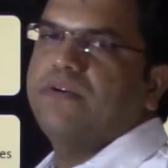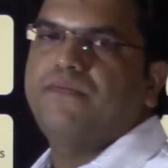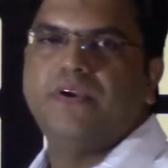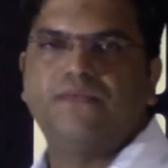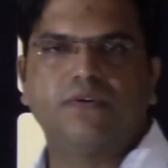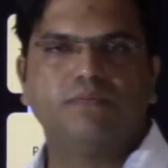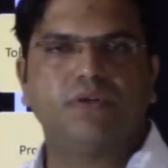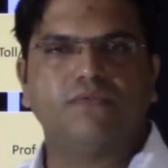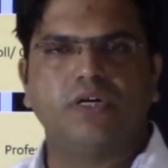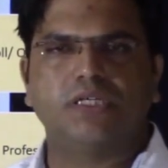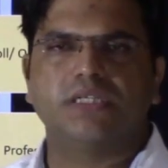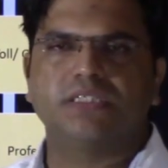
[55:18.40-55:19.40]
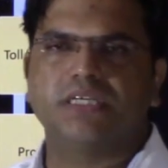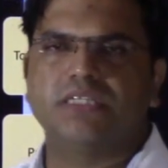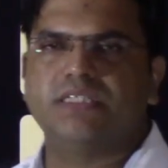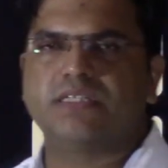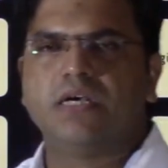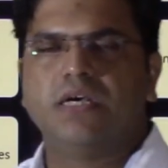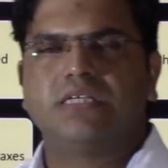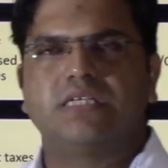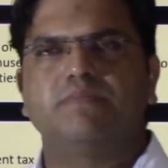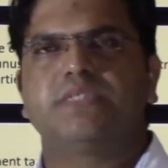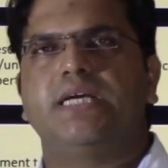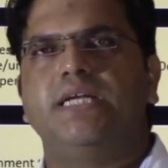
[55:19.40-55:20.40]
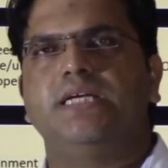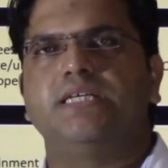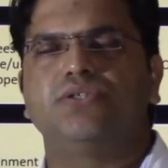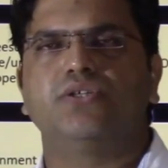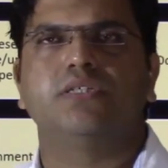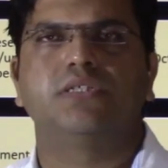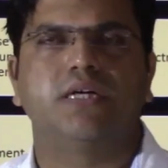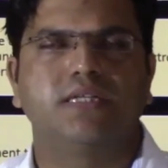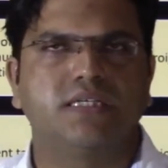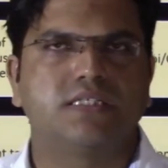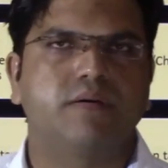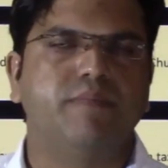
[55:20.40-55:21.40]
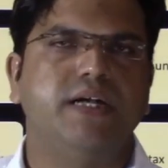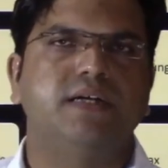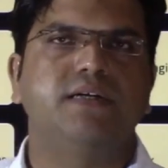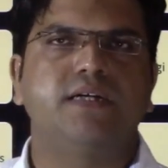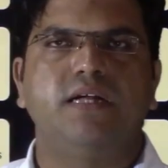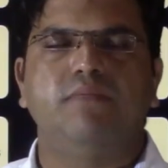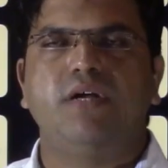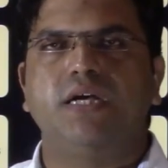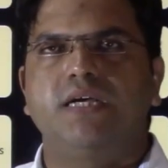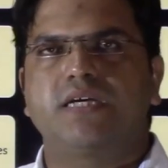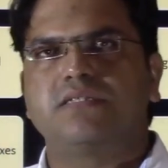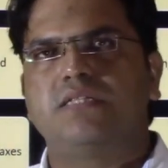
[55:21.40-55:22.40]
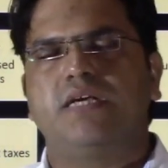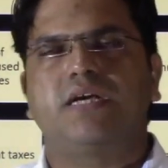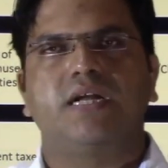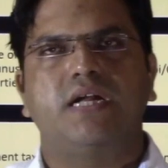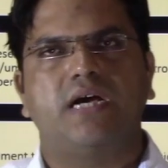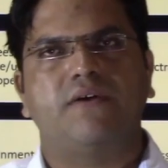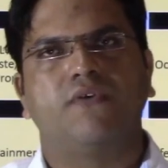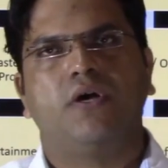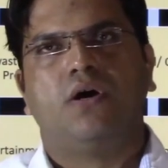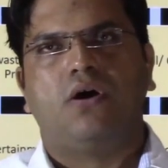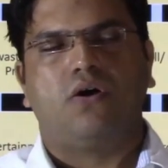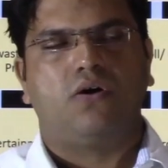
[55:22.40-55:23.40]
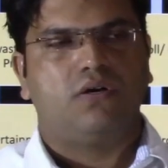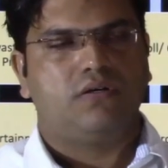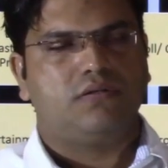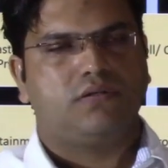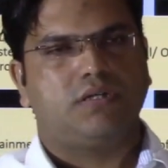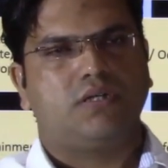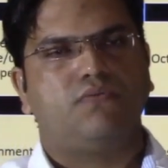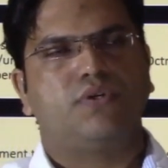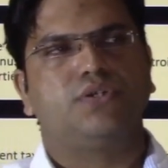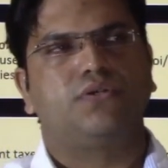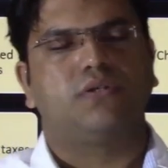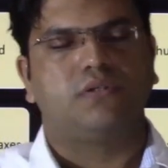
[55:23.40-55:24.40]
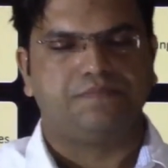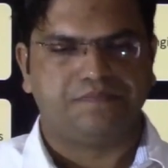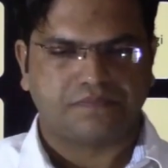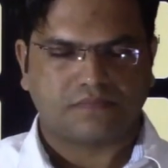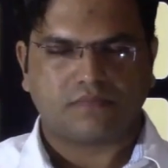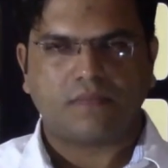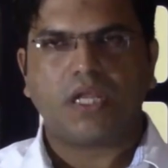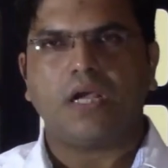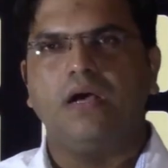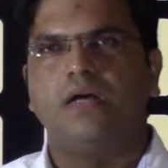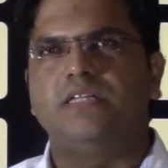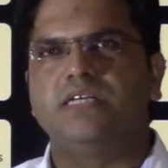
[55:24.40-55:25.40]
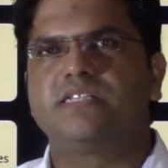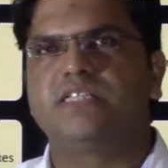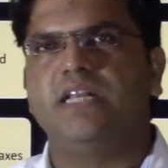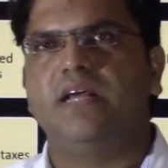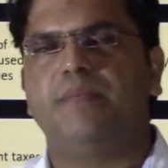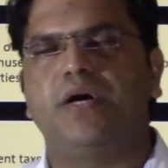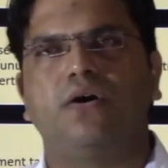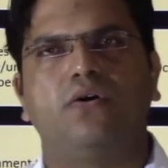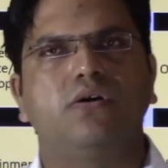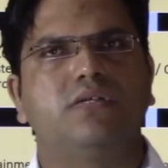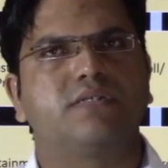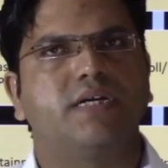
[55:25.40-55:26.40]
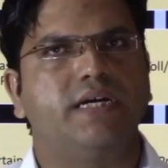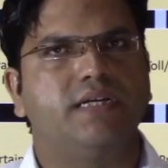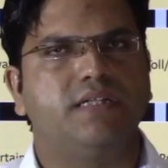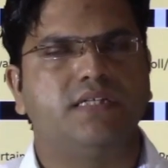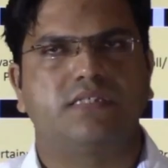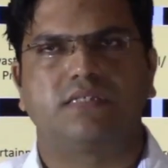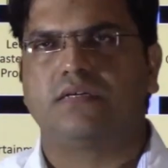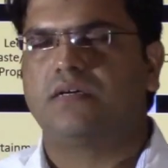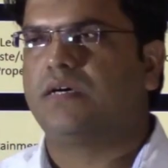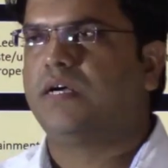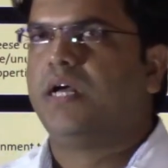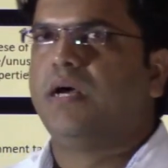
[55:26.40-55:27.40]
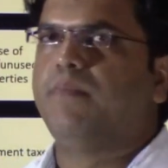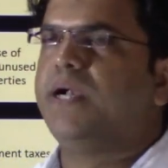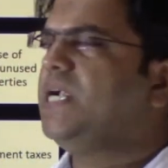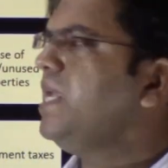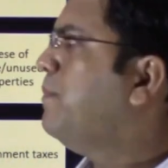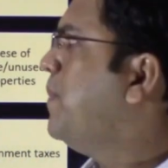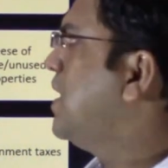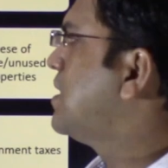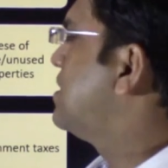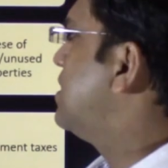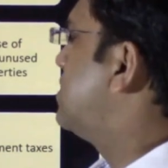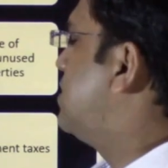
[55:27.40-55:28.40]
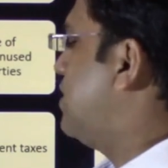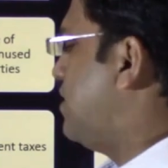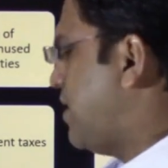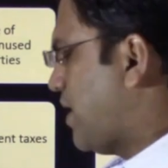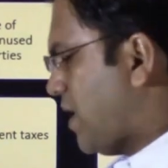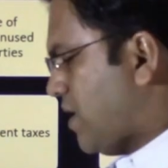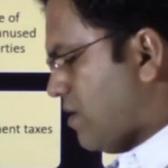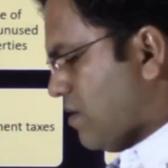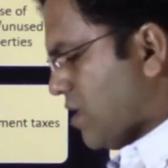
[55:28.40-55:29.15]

fee from the water charges, some sanitation charges, some entertainment tax they can have on what you call these cinema halls, right, these multiplexes, then they can